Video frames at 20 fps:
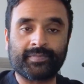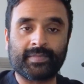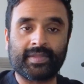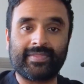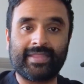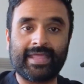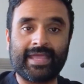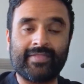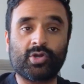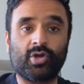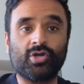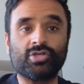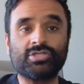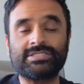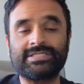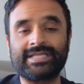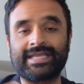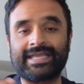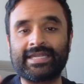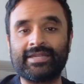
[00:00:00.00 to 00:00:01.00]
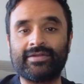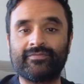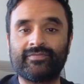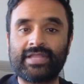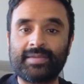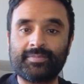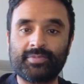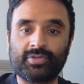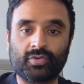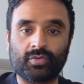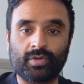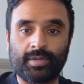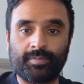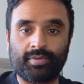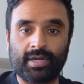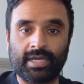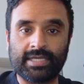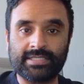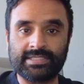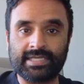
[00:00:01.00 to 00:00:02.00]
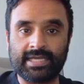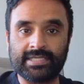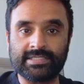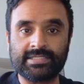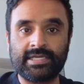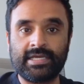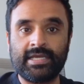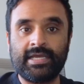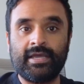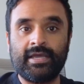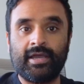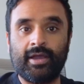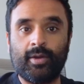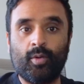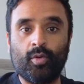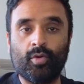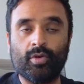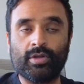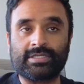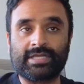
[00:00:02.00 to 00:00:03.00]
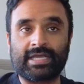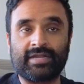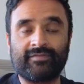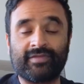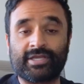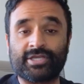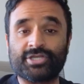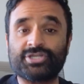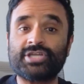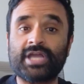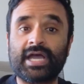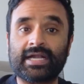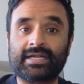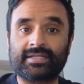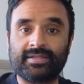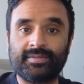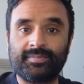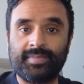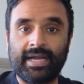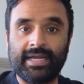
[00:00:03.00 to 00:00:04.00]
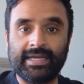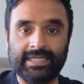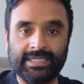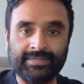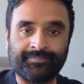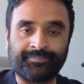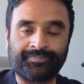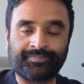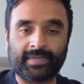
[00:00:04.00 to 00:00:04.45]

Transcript: that causes like an inflammatory process, or it's kind of like a shock to the body.